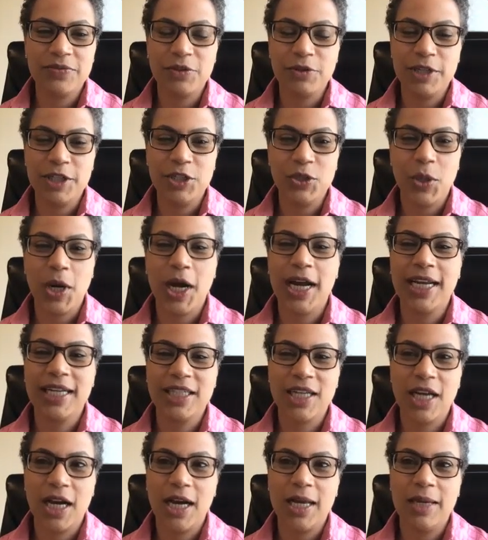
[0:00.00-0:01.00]
a very
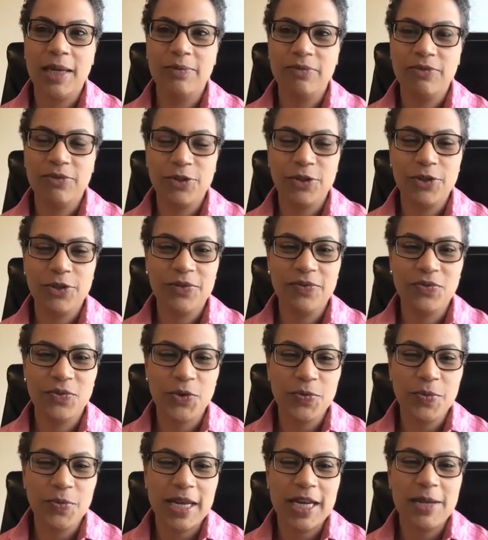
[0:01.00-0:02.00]
trying time
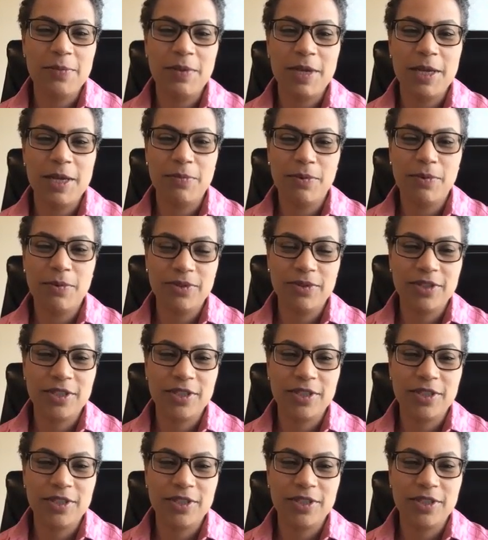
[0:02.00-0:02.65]
for many people.